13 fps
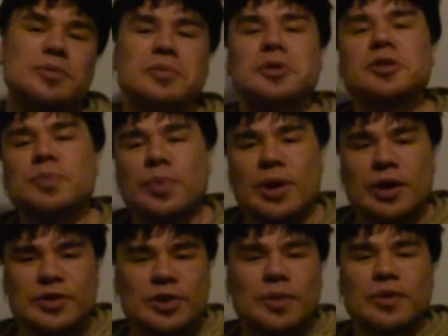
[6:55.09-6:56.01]

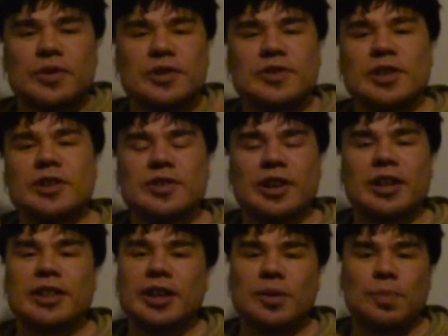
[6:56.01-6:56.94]
spread some of these things like a
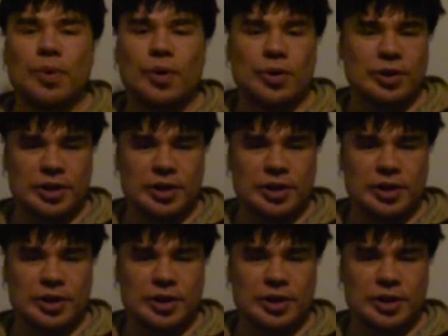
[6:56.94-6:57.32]
tick-borne